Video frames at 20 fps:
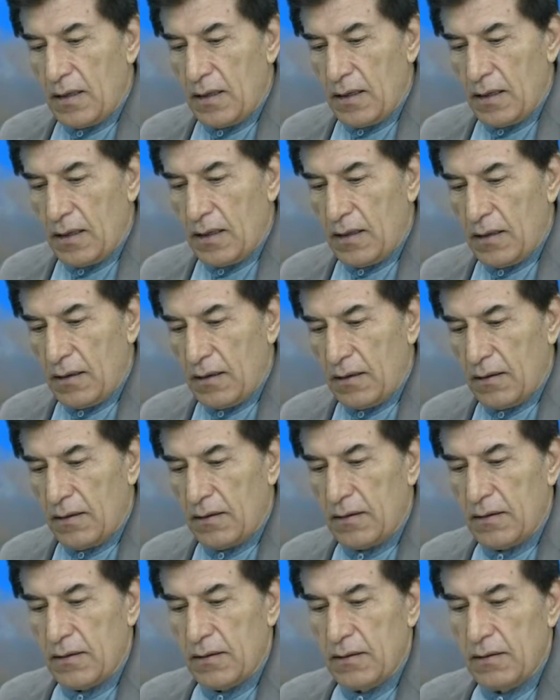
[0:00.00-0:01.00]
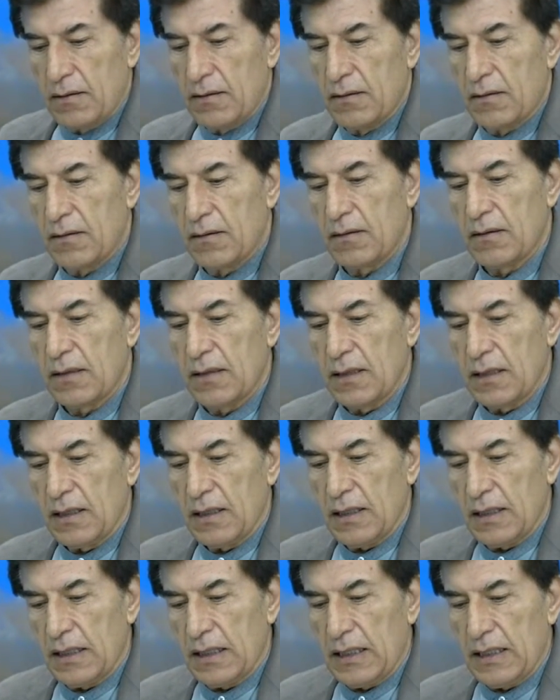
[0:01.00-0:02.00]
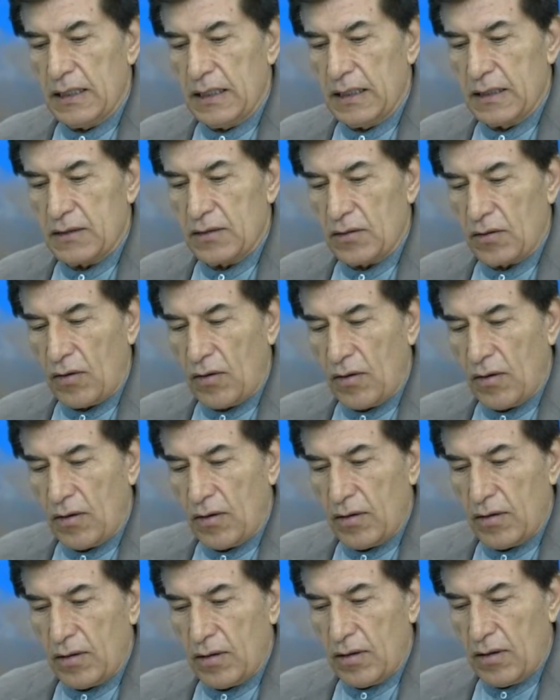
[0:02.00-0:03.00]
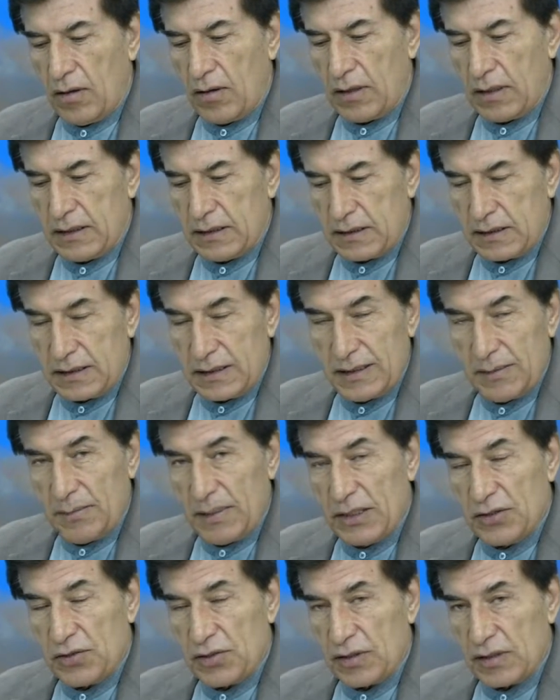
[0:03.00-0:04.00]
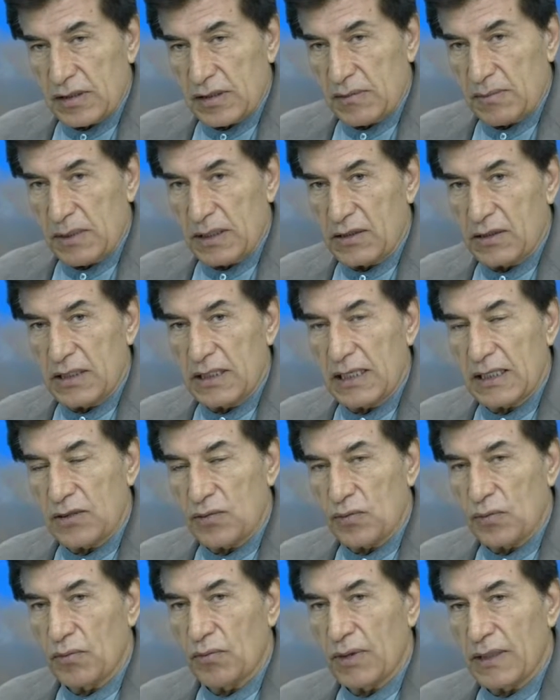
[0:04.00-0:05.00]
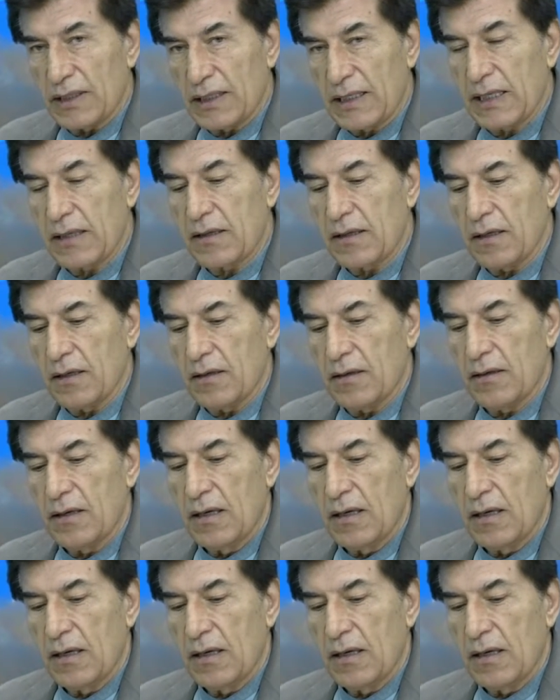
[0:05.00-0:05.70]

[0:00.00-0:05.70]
uh, in its all, all its dimensions, but yes, we will get there.